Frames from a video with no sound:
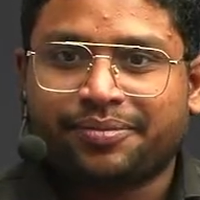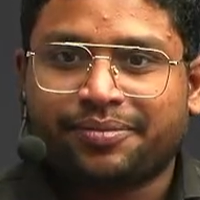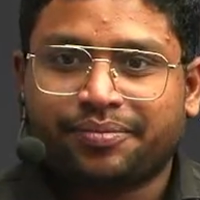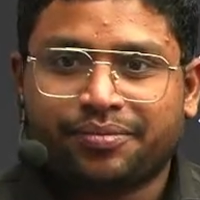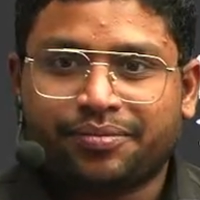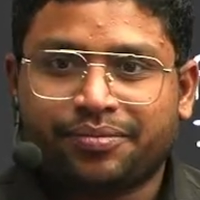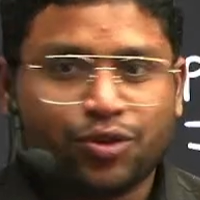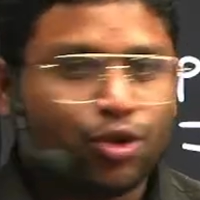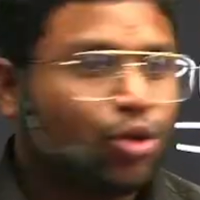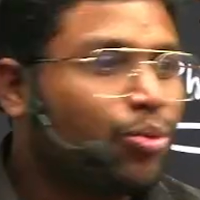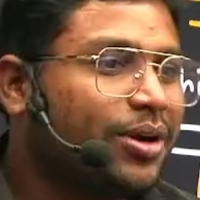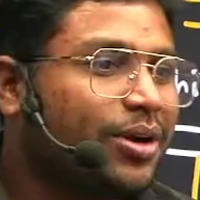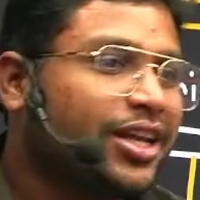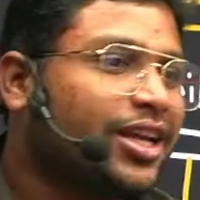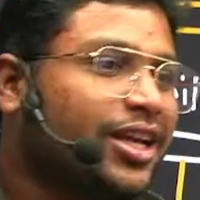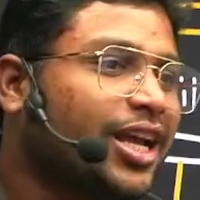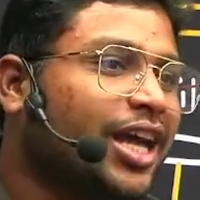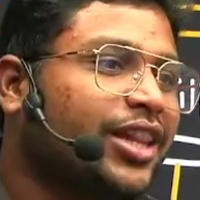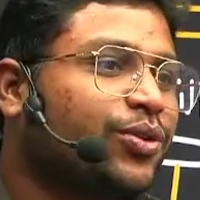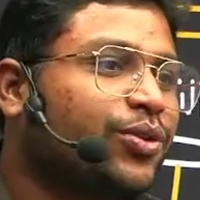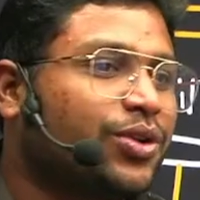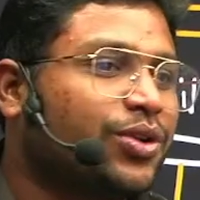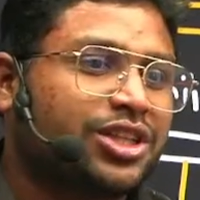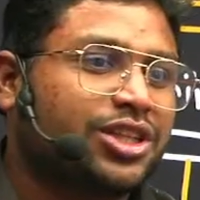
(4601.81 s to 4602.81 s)
Nobody can
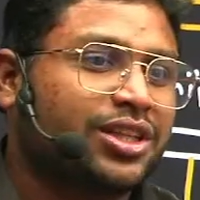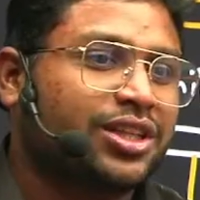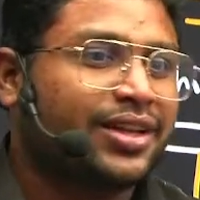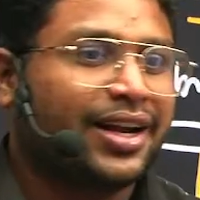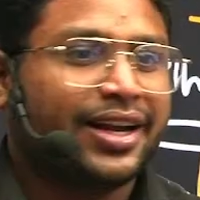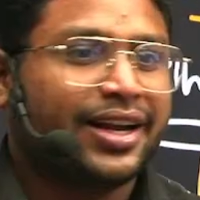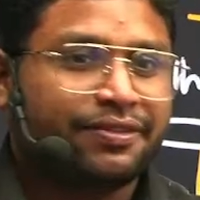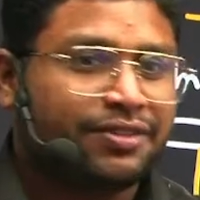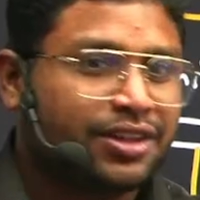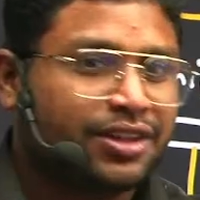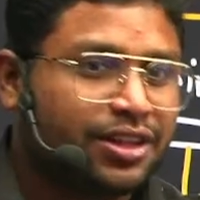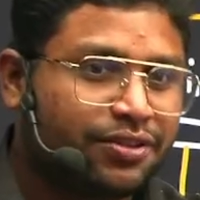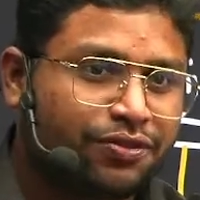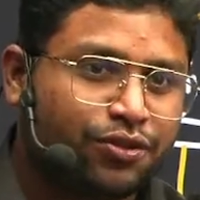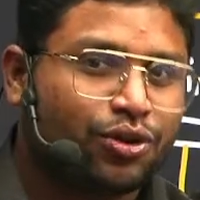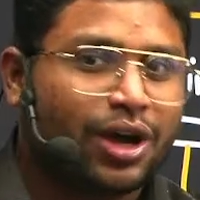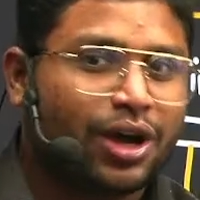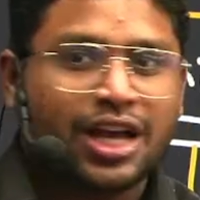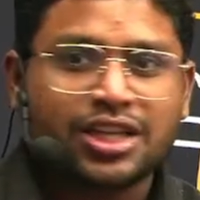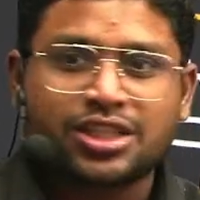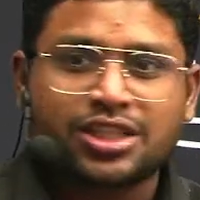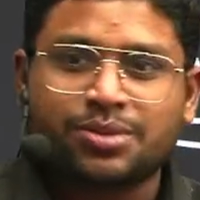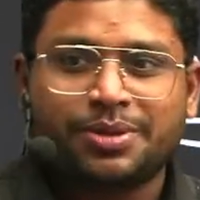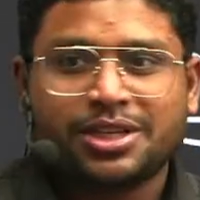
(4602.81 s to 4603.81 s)
question that. Even if you
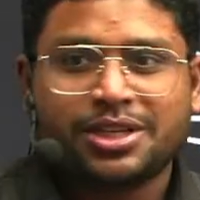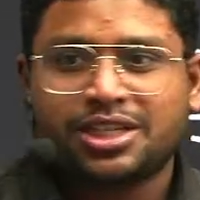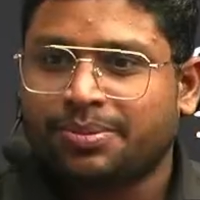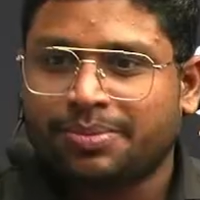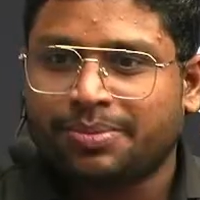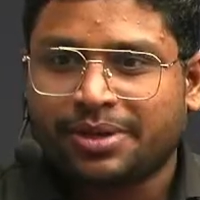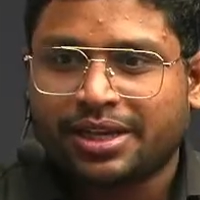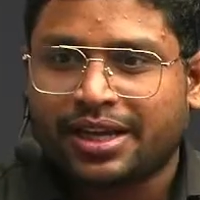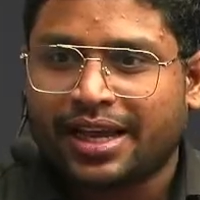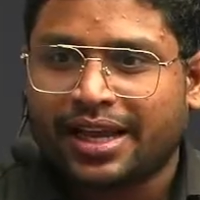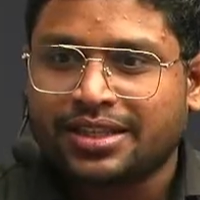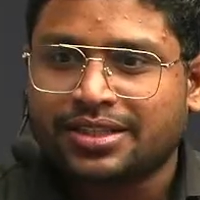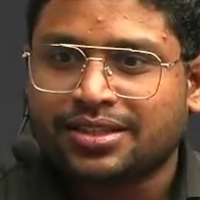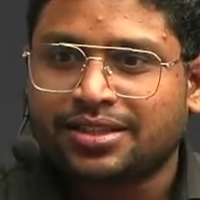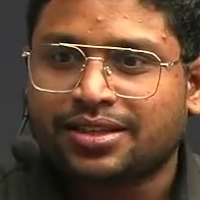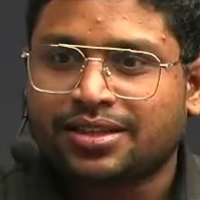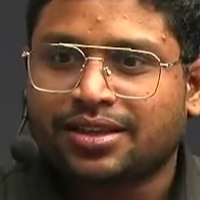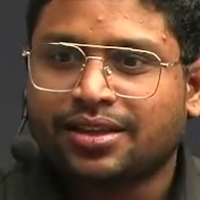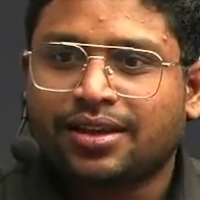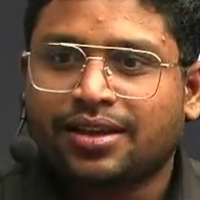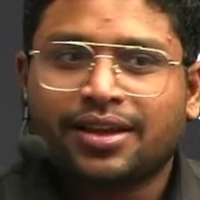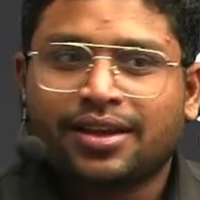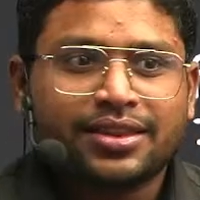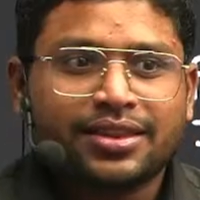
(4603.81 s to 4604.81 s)
ask BJP guys,
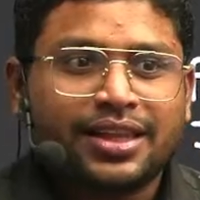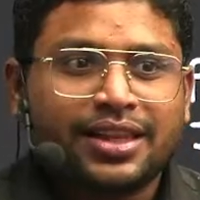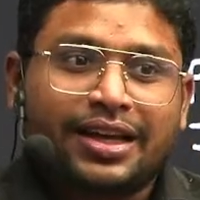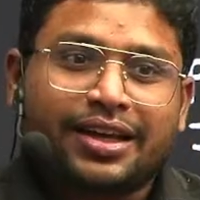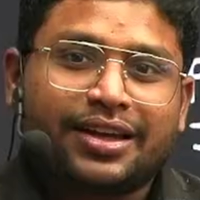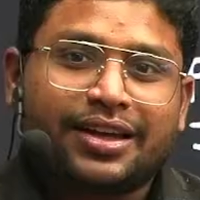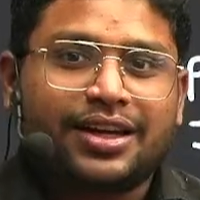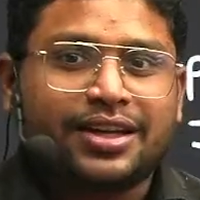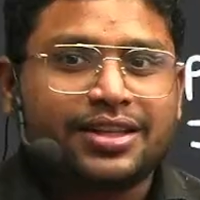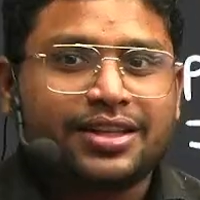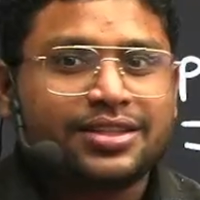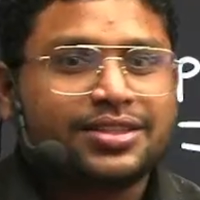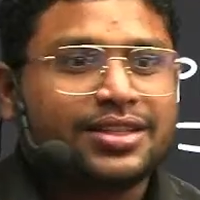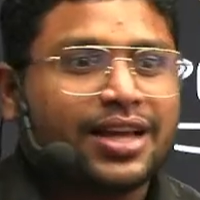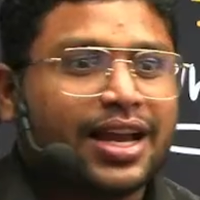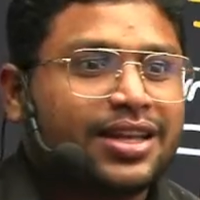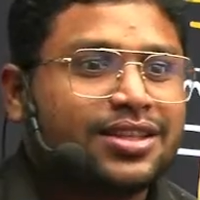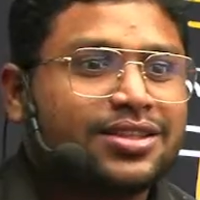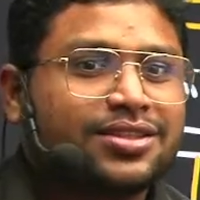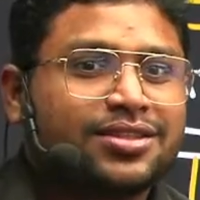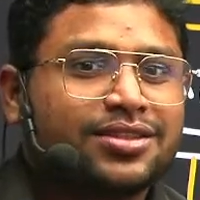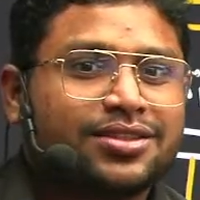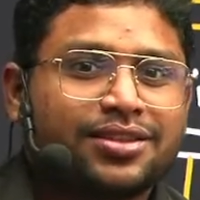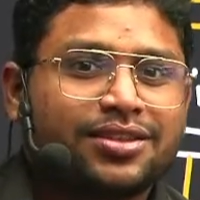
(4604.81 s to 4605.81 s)
they
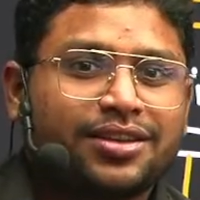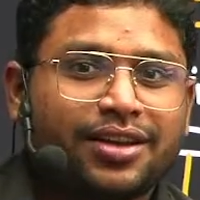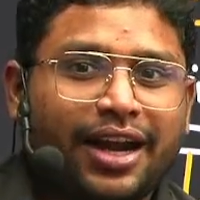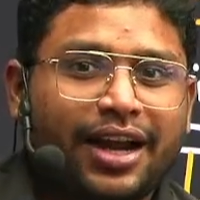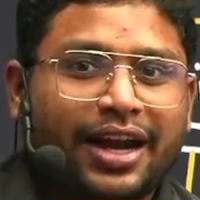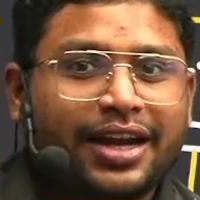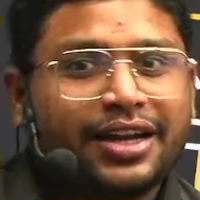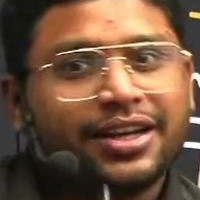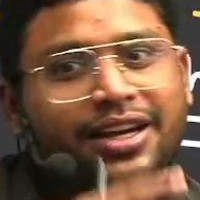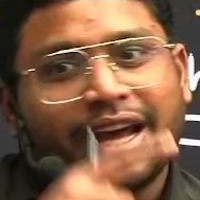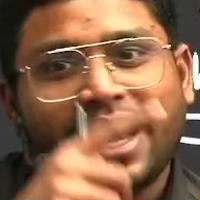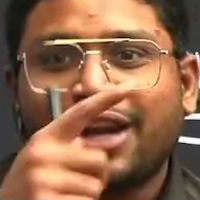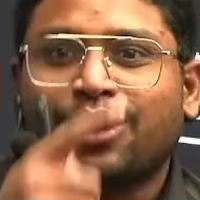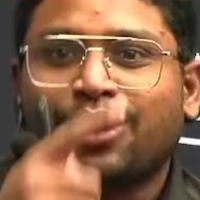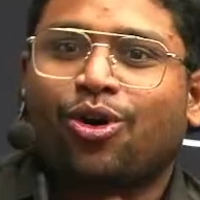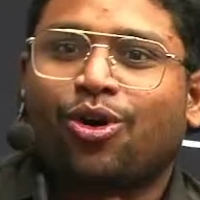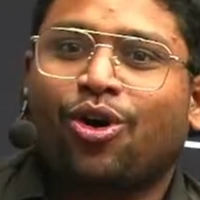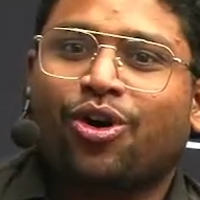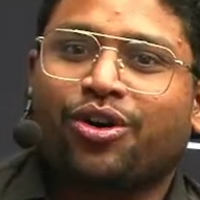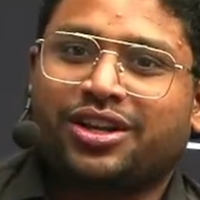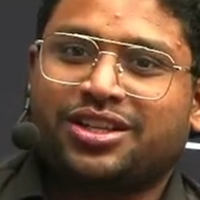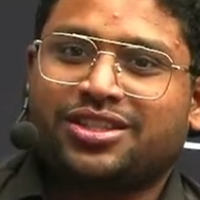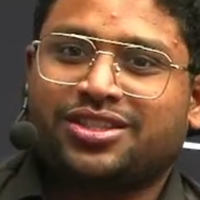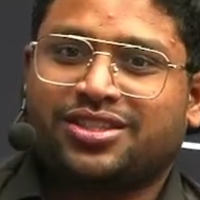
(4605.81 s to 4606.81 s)
criticize entire
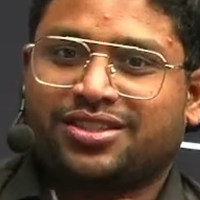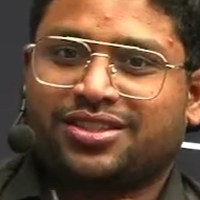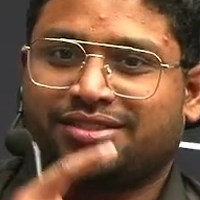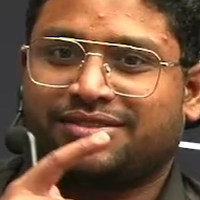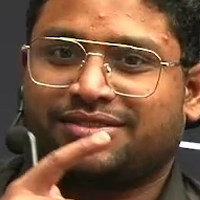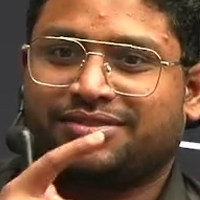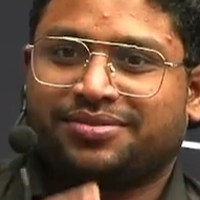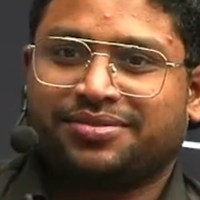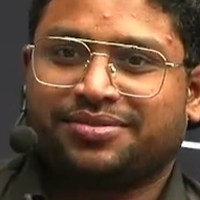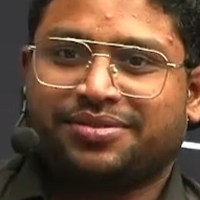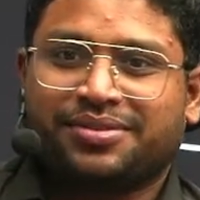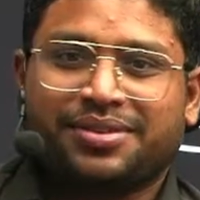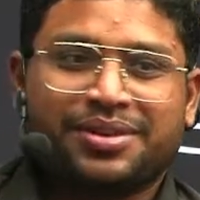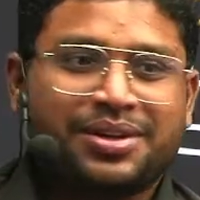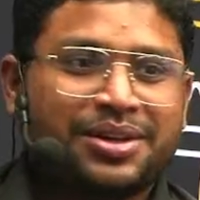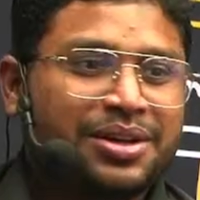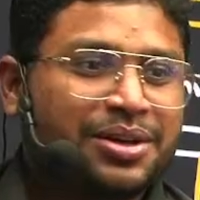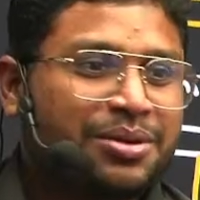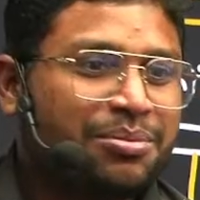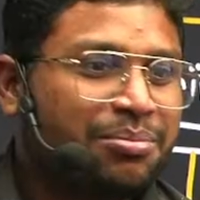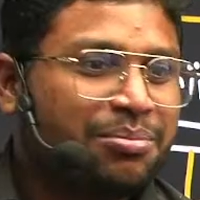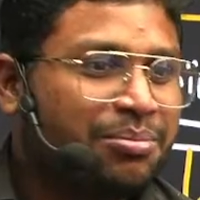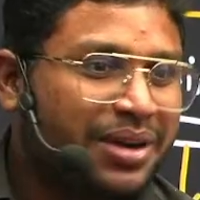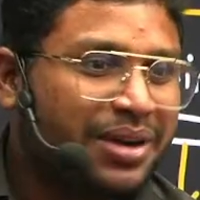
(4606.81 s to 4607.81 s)
Congress,
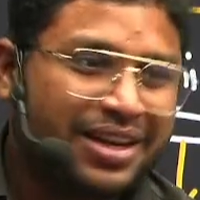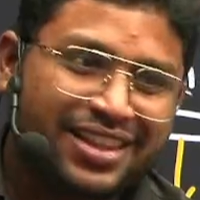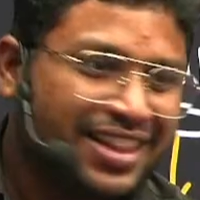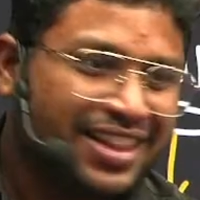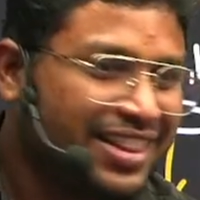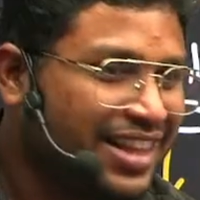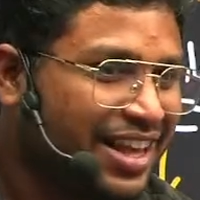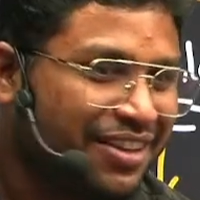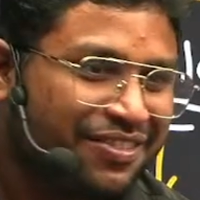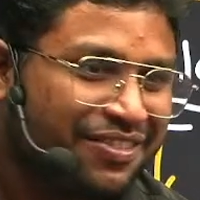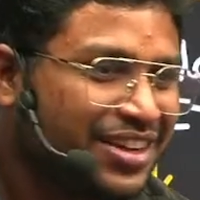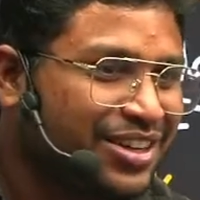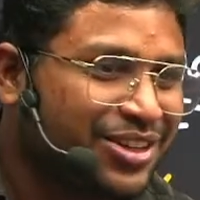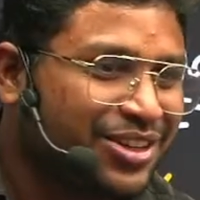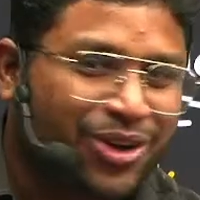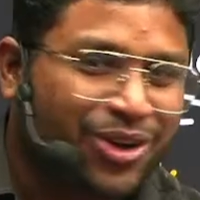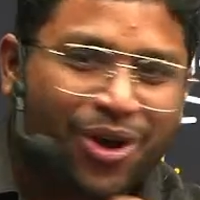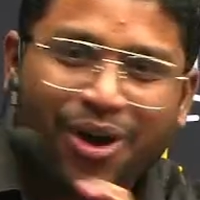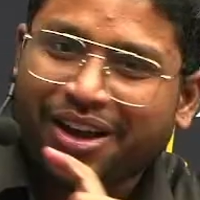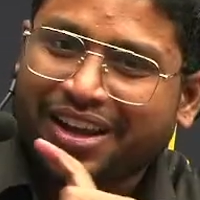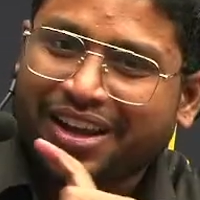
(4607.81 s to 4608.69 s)
but they never talk